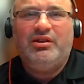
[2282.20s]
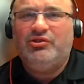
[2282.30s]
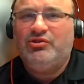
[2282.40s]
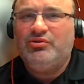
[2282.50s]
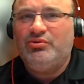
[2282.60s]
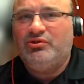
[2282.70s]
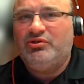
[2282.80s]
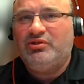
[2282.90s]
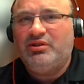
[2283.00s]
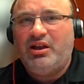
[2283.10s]
issues
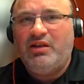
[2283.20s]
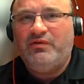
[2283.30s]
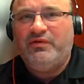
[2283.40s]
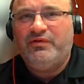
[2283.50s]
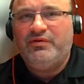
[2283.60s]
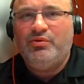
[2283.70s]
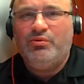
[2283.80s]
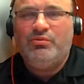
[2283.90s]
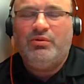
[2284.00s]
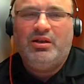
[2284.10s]
in life,
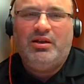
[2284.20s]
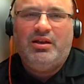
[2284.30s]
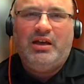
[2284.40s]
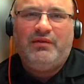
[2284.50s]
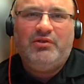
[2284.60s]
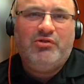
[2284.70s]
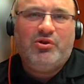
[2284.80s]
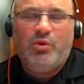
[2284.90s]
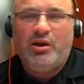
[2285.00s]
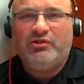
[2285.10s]
you have any
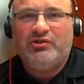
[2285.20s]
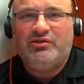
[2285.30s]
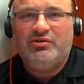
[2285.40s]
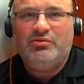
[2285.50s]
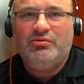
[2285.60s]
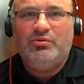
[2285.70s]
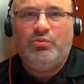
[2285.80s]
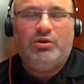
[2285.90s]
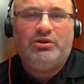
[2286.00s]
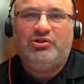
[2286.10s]
requests, you, you
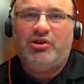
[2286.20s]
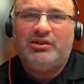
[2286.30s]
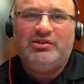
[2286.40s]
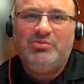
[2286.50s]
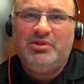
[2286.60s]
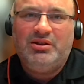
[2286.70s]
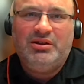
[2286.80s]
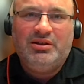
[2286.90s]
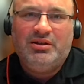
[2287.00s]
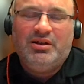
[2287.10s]
want to talk to me,
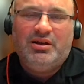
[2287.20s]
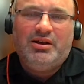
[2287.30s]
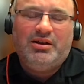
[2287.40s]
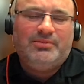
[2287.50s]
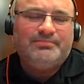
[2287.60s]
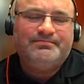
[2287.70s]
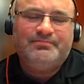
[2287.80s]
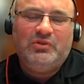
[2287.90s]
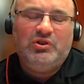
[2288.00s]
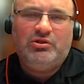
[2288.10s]
um,
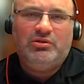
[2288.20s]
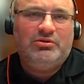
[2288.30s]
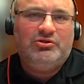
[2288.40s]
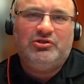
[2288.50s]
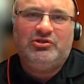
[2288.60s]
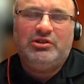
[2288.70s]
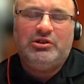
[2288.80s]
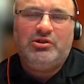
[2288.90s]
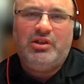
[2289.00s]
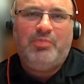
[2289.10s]
you can just
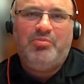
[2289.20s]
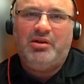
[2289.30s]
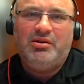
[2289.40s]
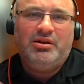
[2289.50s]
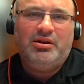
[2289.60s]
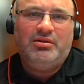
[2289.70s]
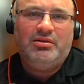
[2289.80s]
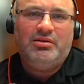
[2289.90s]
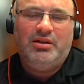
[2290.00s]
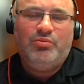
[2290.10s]
click on that button and,
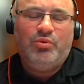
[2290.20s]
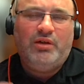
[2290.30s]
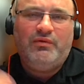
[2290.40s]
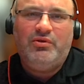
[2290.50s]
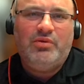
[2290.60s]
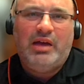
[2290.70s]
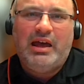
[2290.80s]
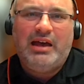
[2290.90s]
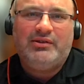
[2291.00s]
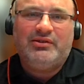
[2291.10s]
and whatever you
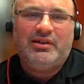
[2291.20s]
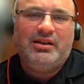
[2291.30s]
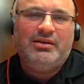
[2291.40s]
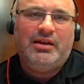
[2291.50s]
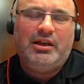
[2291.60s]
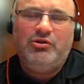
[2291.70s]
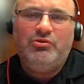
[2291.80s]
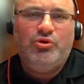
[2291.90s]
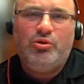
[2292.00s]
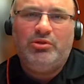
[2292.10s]
ask, I, I
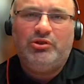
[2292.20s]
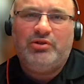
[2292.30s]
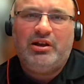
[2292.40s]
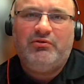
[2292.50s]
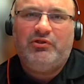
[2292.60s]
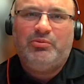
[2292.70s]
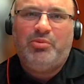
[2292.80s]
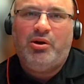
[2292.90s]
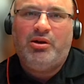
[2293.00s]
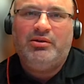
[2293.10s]
you normally try to
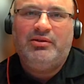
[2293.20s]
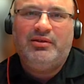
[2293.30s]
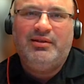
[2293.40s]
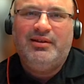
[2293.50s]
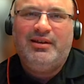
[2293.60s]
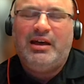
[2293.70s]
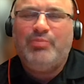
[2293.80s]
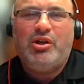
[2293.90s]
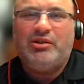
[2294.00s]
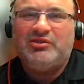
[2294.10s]
respond.
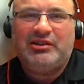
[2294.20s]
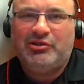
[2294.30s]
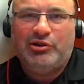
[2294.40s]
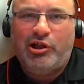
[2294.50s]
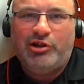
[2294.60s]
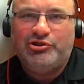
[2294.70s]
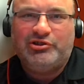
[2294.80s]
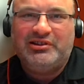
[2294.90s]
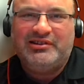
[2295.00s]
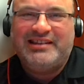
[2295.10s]
I'm not
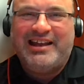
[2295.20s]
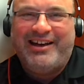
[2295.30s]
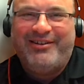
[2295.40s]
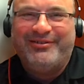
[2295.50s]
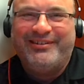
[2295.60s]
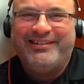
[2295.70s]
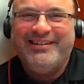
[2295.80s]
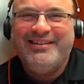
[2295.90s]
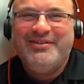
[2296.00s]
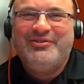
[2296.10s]
technologically sound.
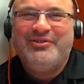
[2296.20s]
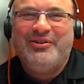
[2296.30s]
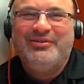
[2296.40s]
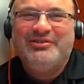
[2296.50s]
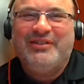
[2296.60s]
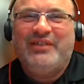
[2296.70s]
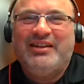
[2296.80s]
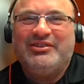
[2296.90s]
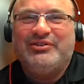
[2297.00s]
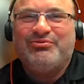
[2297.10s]
So Jeff, I
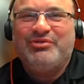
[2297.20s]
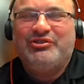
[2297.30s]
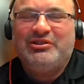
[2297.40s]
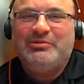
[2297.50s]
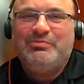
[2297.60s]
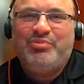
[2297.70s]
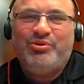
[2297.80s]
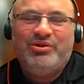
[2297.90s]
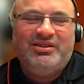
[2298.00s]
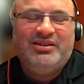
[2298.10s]
just recently
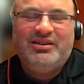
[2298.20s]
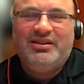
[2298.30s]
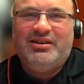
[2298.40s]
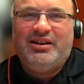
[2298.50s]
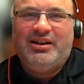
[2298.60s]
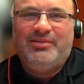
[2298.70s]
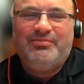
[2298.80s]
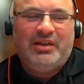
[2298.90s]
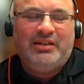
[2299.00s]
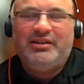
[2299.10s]
put,
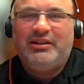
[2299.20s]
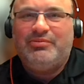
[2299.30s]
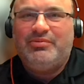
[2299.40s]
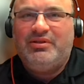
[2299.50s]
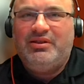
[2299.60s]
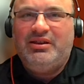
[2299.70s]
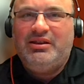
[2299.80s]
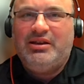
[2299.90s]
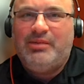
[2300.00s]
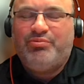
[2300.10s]
um, I linked
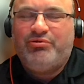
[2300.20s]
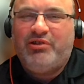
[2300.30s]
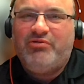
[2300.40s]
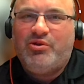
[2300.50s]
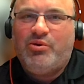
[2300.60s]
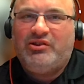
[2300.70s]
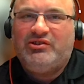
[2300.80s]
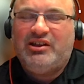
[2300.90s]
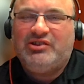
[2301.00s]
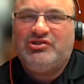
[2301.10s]
the uh, prayer request
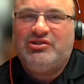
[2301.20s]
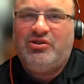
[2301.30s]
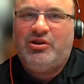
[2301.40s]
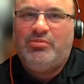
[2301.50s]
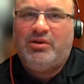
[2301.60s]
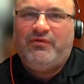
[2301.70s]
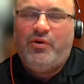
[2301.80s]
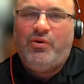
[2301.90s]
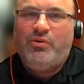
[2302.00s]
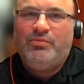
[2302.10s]
section on my
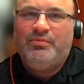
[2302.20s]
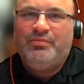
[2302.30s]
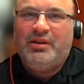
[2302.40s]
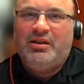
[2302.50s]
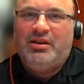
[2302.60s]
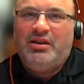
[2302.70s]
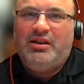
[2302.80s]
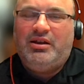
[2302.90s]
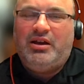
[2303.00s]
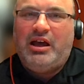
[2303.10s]
phone
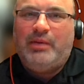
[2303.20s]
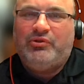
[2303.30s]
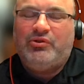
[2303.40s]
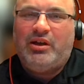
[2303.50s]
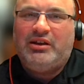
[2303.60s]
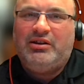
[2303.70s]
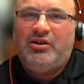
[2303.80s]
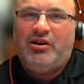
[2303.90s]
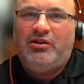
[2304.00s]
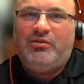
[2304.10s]
in an app so I can
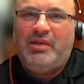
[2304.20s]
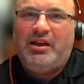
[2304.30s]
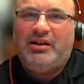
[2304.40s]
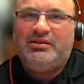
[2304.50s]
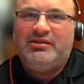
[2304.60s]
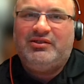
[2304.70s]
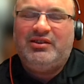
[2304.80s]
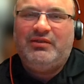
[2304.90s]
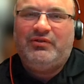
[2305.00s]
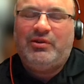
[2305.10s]
automatically
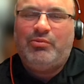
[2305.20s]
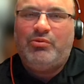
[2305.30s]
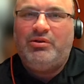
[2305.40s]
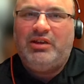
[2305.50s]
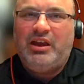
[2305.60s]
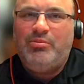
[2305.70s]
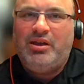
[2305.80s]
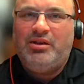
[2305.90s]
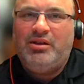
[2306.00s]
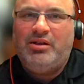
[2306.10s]
see if someone came
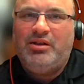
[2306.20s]
in